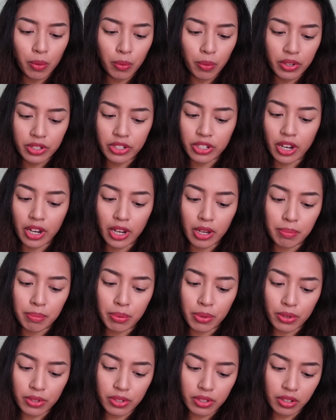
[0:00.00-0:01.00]
which I
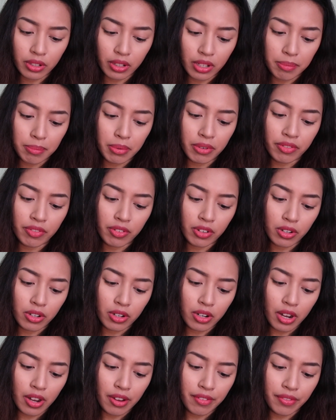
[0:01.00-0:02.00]
personally
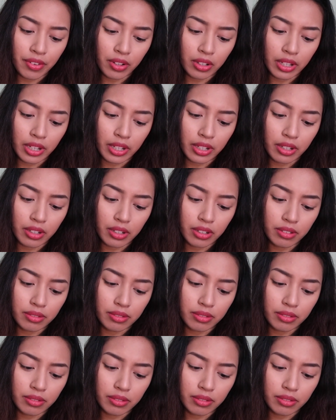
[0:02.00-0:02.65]
prefer. I feel like